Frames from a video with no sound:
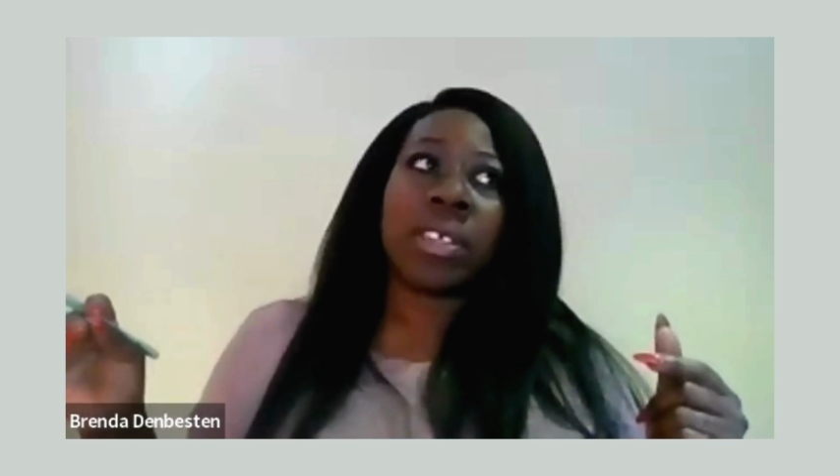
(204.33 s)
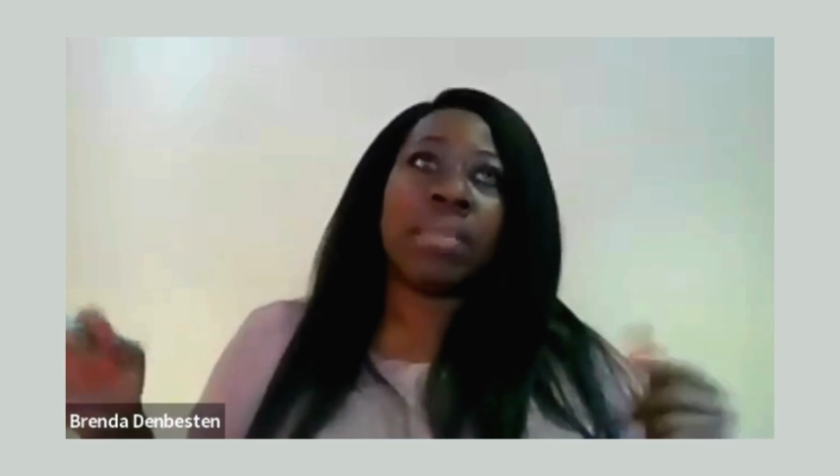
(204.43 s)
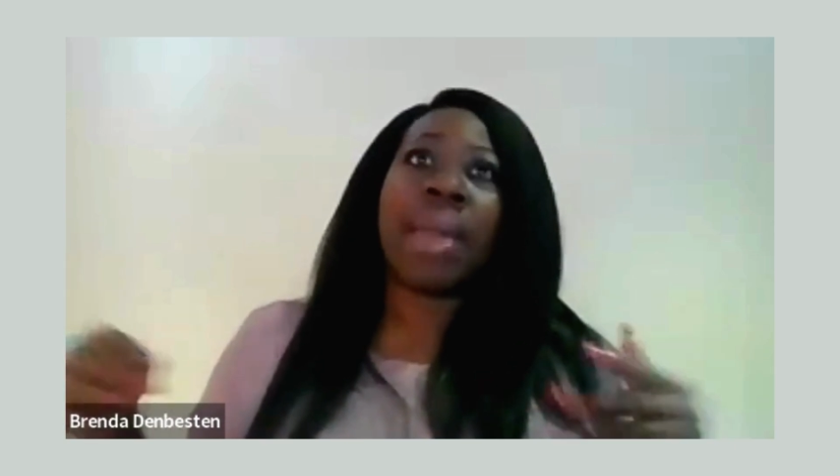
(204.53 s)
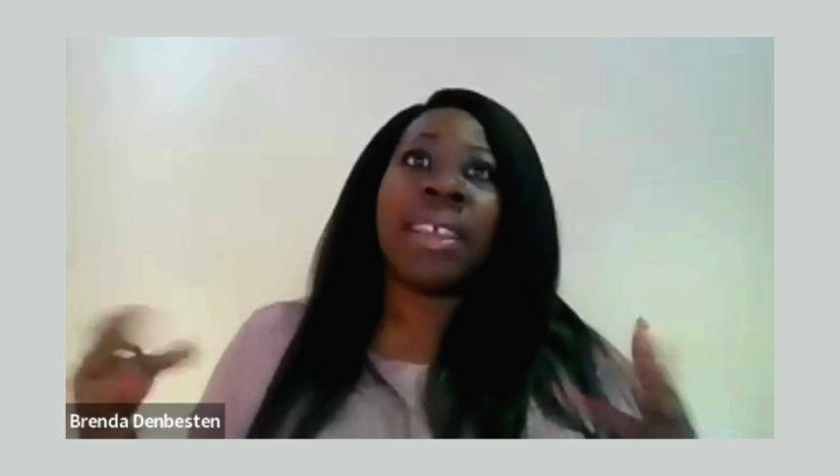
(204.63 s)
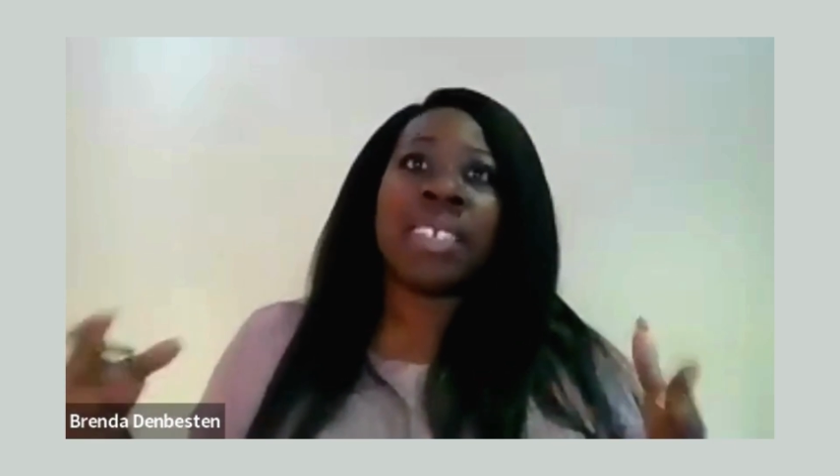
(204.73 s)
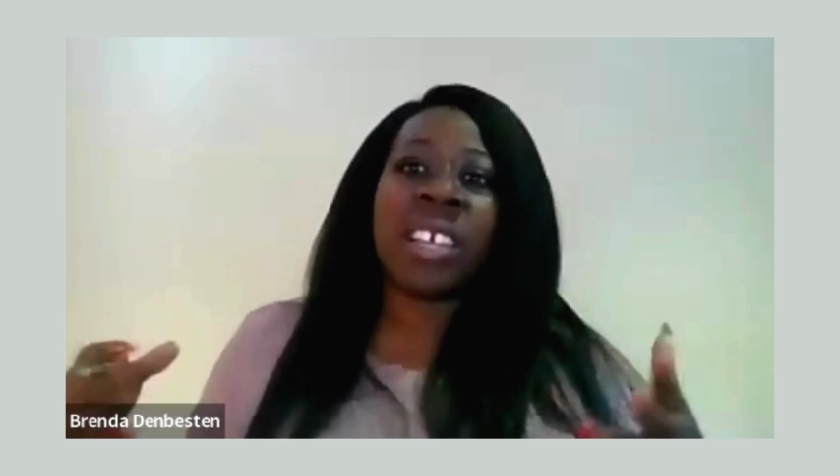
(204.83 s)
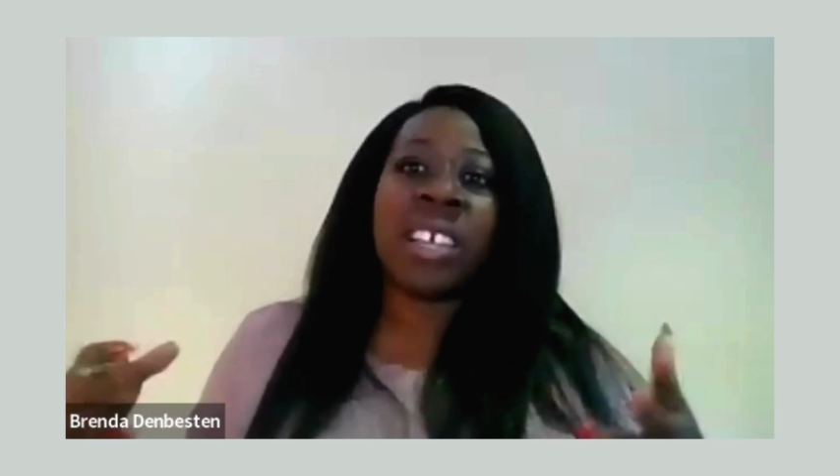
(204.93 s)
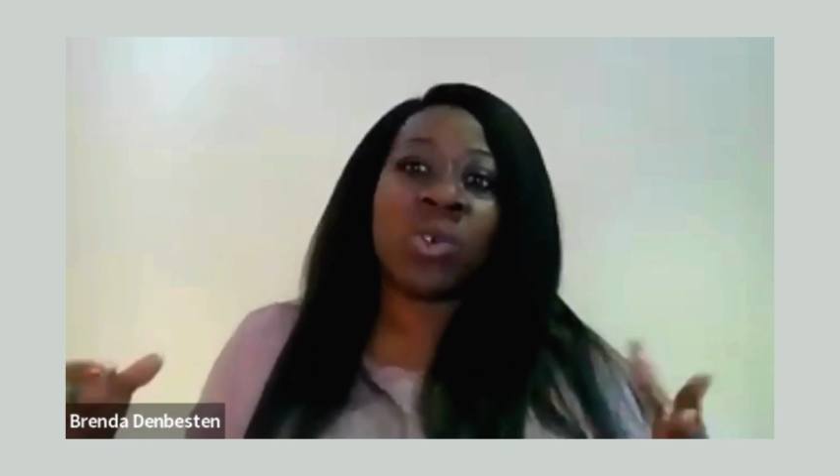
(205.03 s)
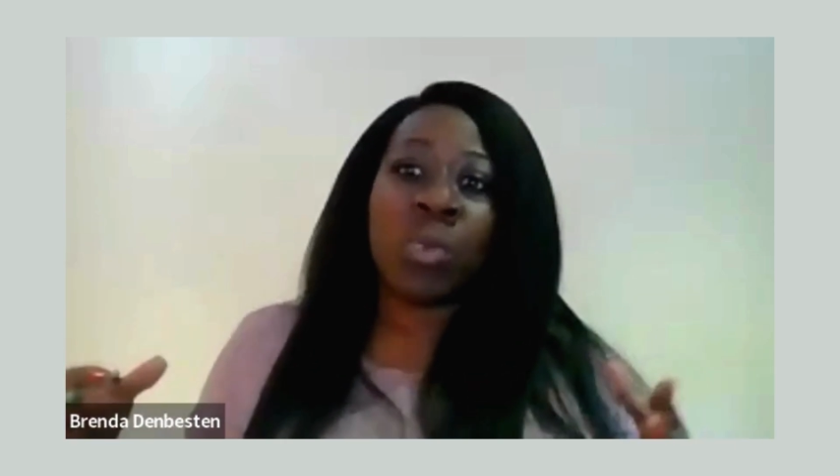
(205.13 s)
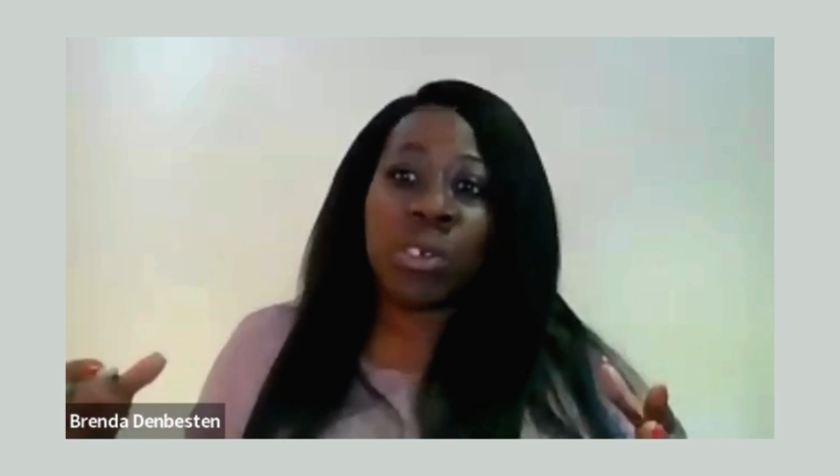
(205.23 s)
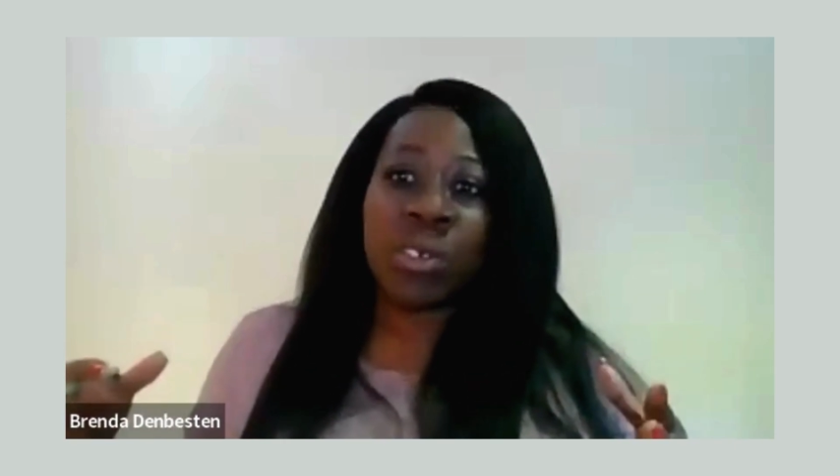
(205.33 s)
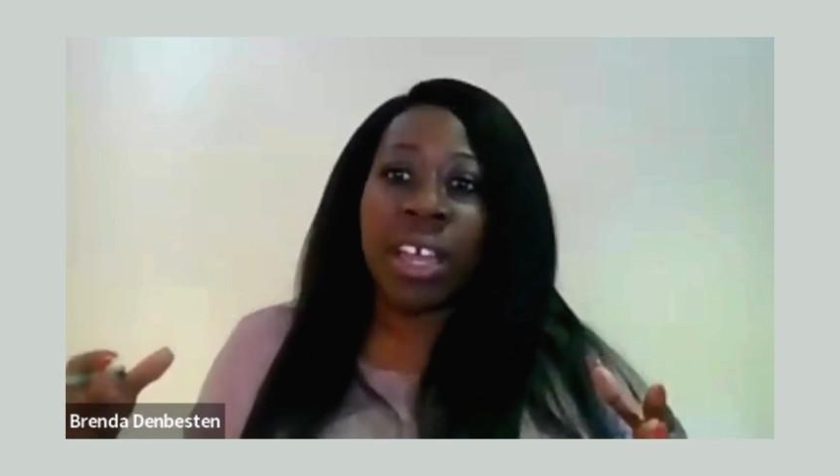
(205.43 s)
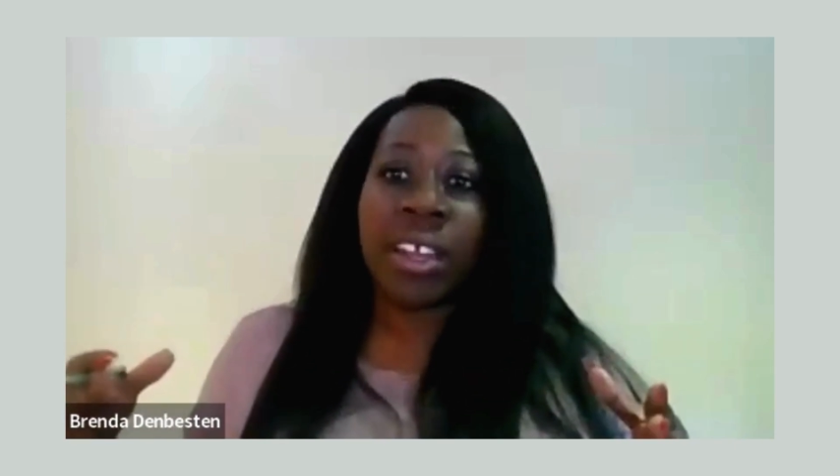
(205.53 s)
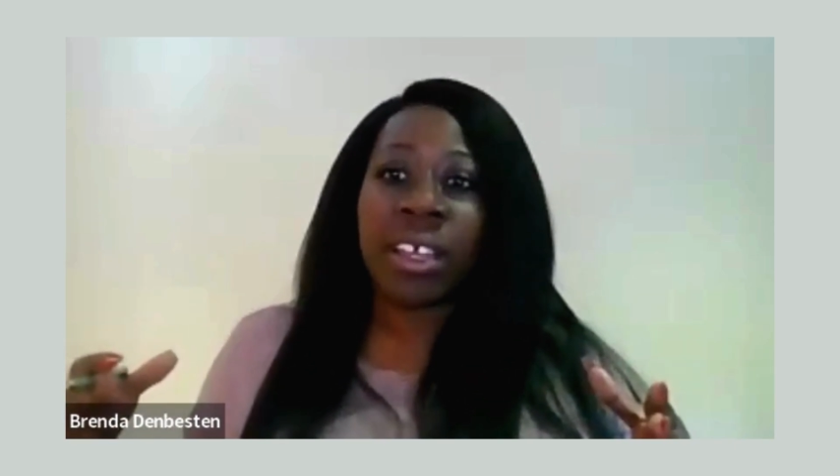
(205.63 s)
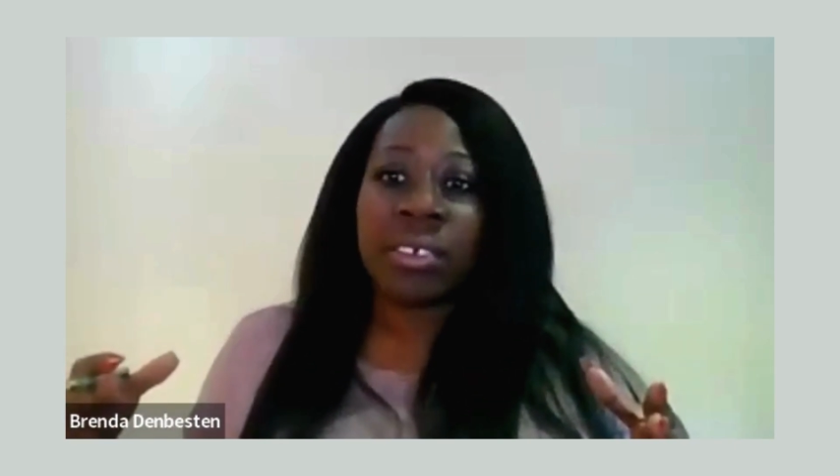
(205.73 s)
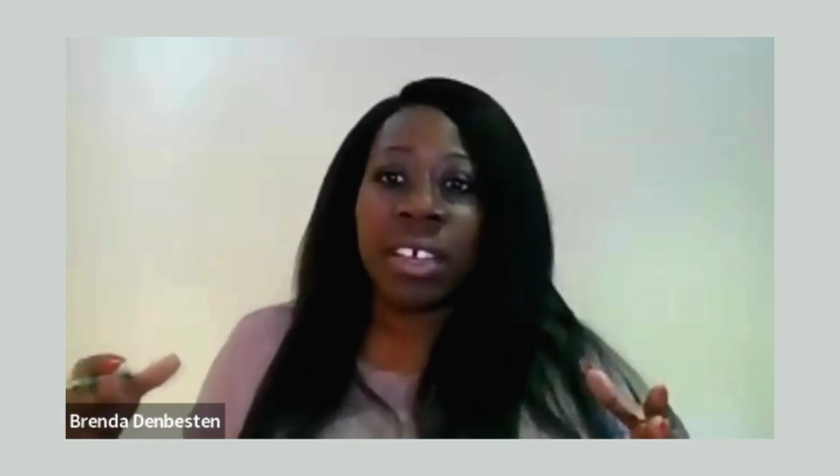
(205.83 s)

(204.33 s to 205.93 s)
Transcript: a mandate almost to kind of